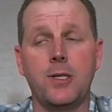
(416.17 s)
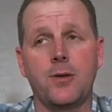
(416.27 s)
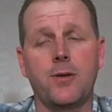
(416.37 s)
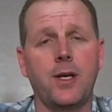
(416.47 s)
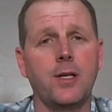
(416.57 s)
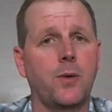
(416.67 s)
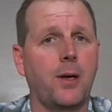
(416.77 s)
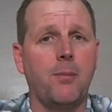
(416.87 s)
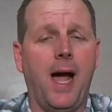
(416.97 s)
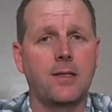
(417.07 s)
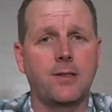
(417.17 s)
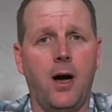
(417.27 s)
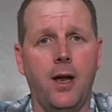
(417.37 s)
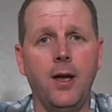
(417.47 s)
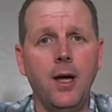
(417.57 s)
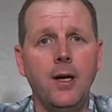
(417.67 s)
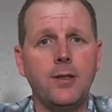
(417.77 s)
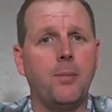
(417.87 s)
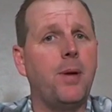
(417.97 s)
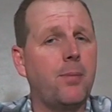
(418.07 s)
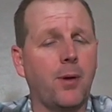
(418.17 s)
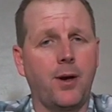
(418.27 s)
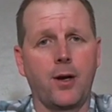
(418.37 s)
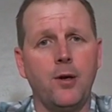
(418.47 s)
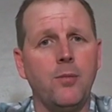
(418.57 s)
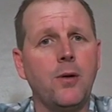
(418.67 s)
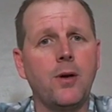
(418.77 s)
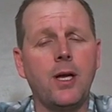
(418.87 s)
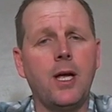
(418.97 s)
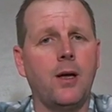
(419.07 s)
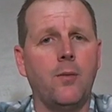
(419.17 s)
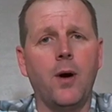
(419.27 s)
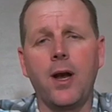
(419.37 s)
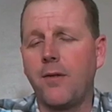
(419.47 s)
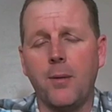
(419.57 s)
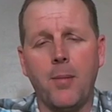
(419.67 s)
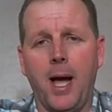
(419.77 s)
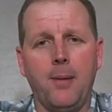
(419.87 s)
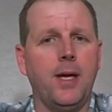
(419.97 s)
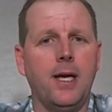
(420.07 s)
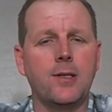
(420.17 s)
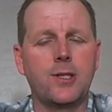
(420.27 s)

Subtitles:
These are things we can pass on to people in our community and whatever it might be.